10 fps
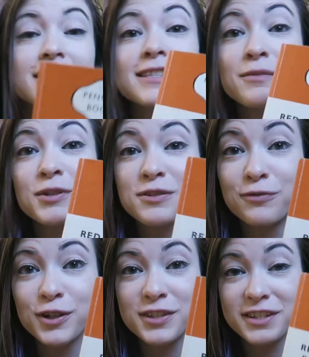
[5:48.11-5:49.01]
This is someone's
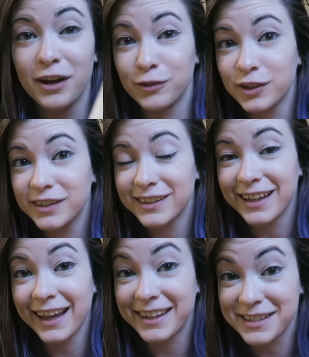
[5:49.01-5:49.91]
first novel,
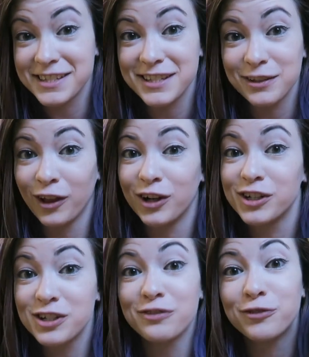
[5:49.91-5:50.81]
and it's this
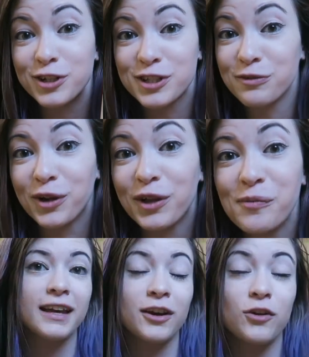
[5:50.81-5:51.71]
large, first of
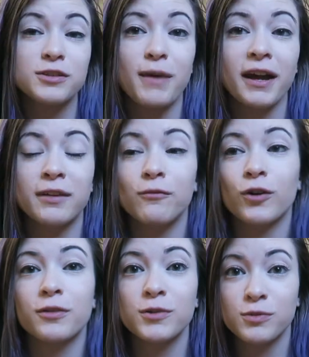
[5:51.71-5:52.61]
all. It goes back and
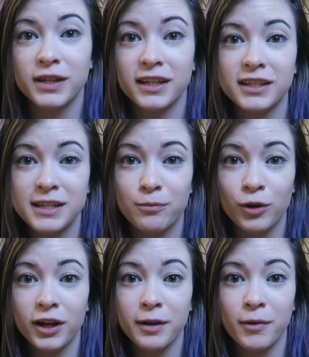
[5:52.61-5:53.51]
forth between
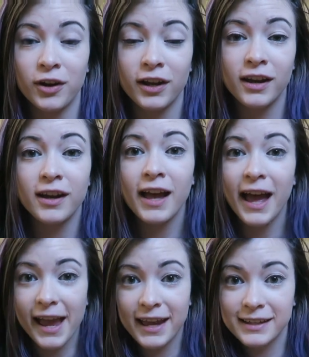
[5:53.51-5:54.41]
contemporary America
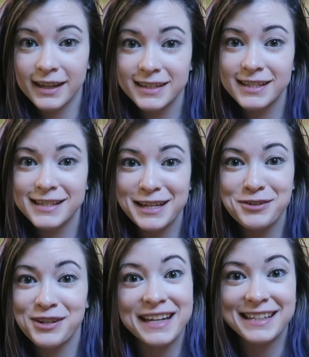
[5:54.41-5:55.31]
and 19th
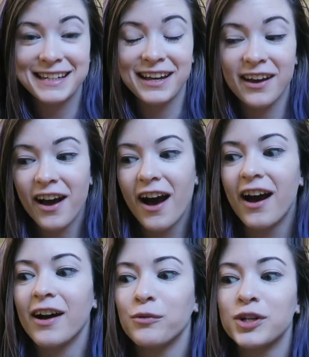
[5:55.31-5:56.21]
century India,
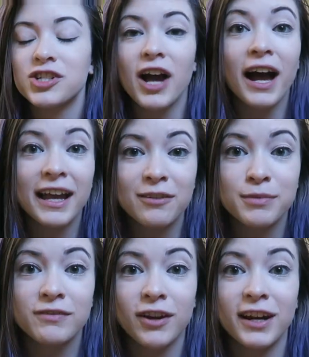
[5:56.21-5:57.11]
which I have
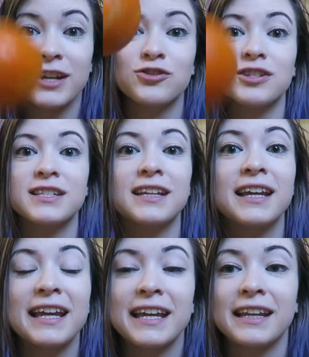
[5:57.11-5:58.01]
been very interested
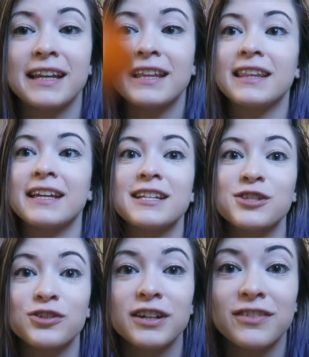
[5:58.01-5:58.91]
in the
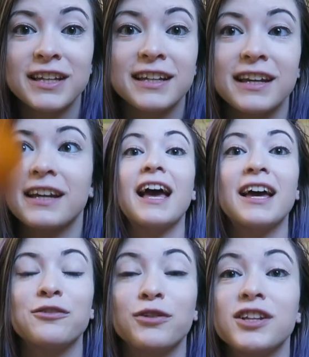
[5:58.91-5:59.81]
history of India
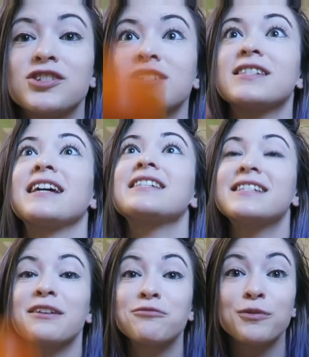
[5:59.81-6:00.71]
and religions that
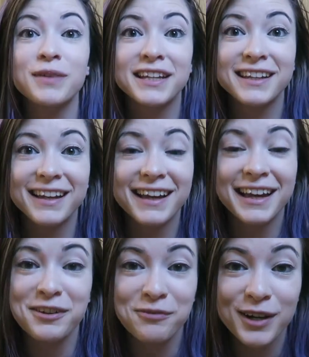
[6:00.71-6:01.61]
stem from India
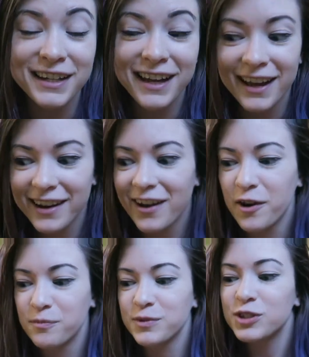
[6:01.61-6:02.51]
and
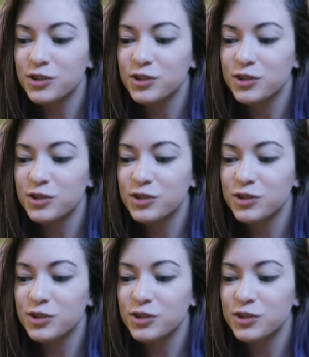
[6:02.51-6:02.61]
whatnot.